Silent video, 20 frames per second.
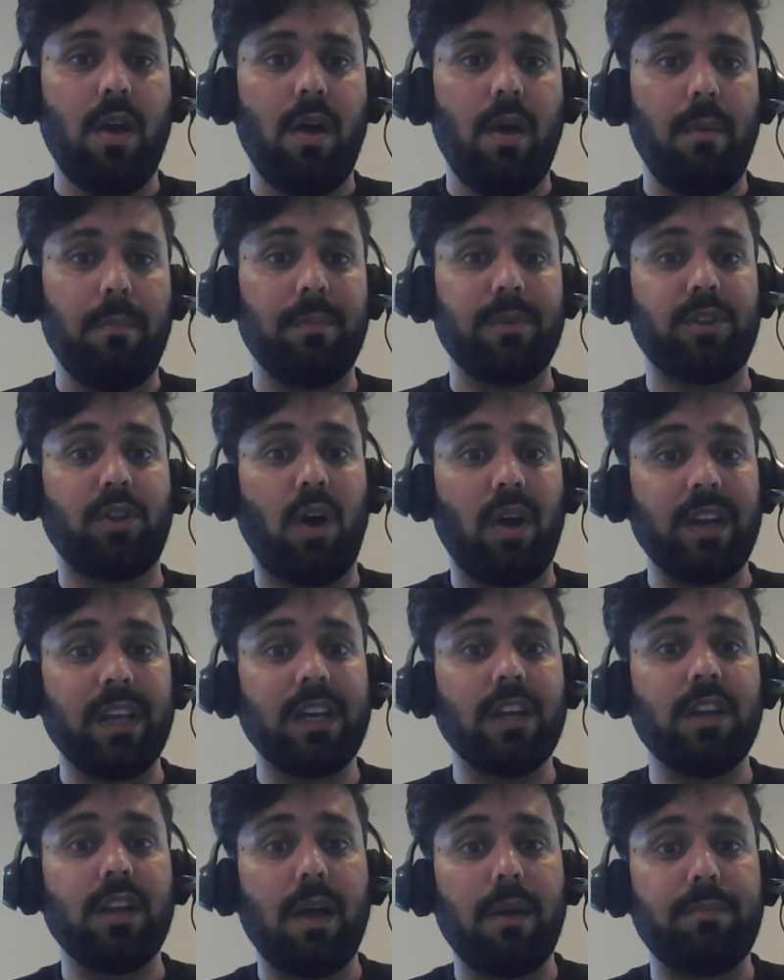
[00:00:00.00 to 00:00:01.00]

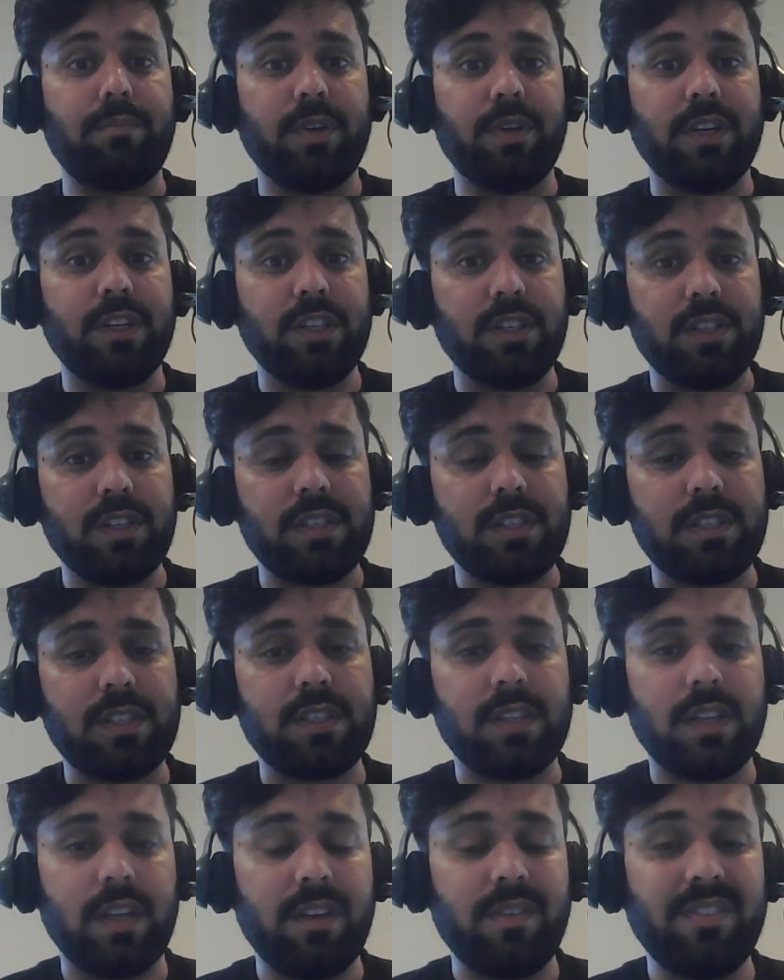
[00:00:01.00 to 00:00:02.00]
Methodical
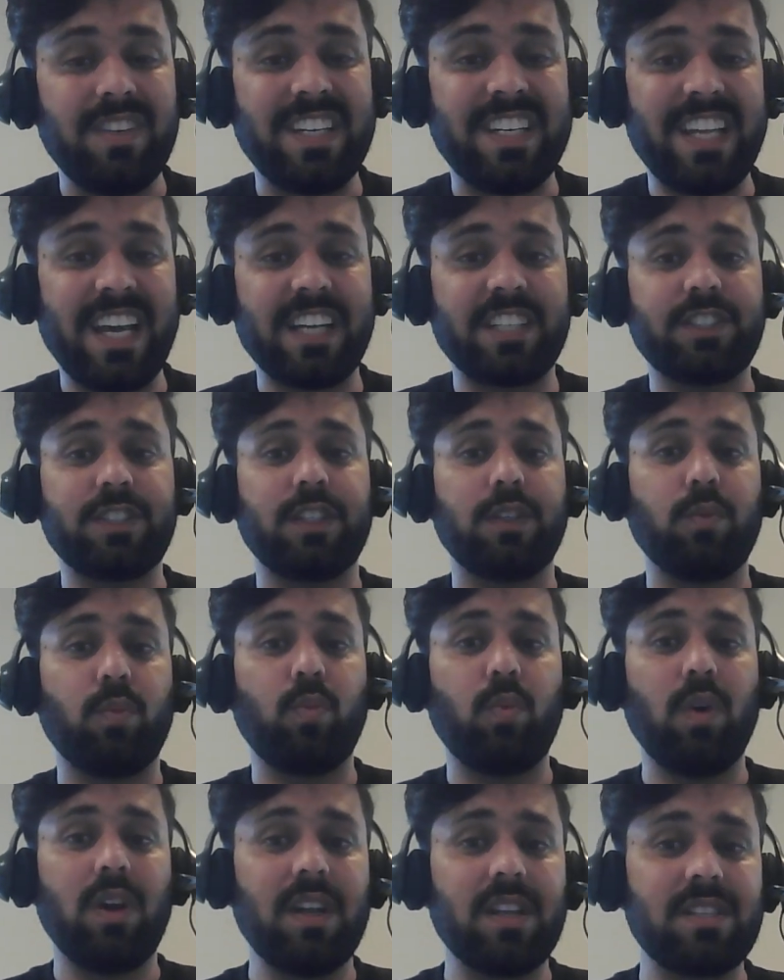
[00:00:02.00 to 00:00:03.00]
prejudice detection
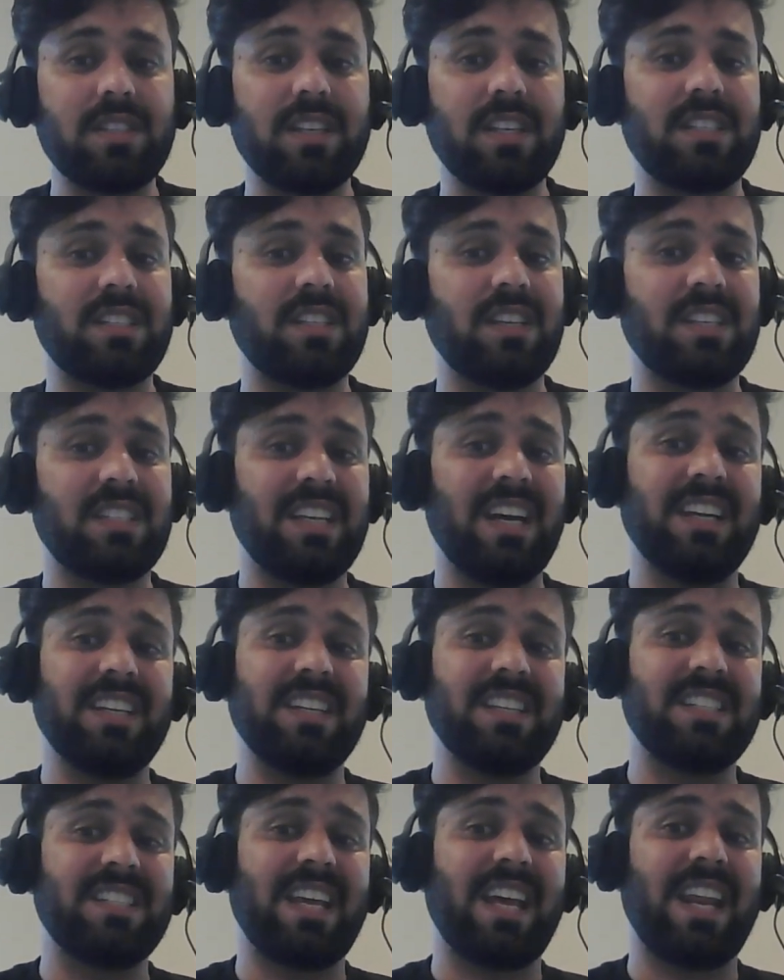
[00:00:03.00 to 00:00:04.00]
will assist us
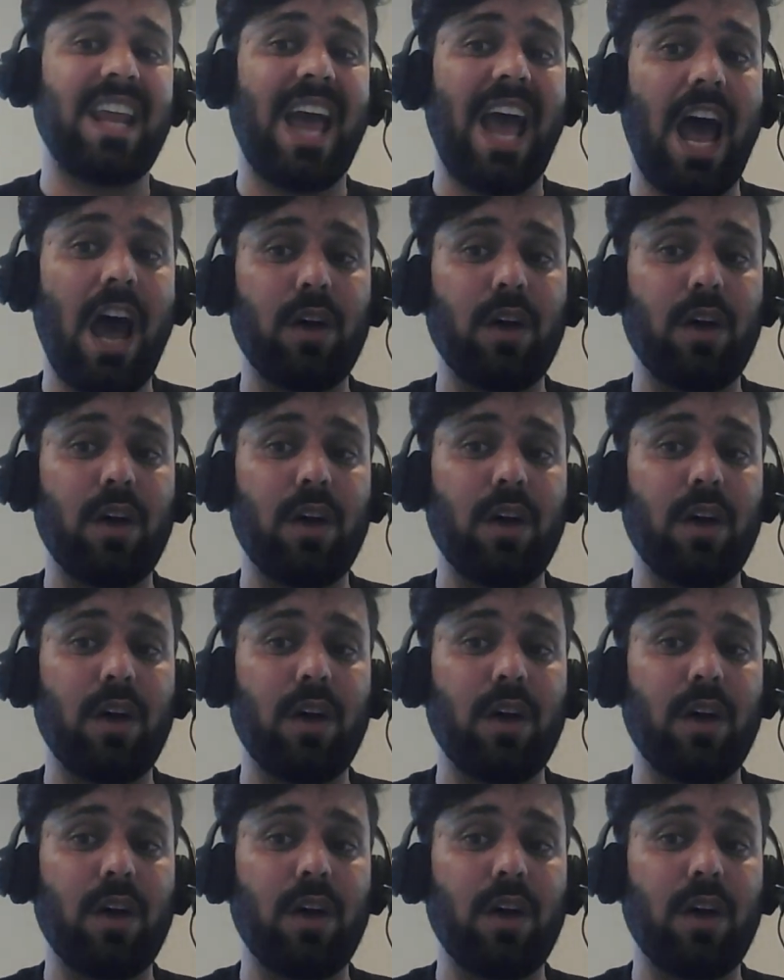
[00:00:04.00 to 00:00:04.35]
understand how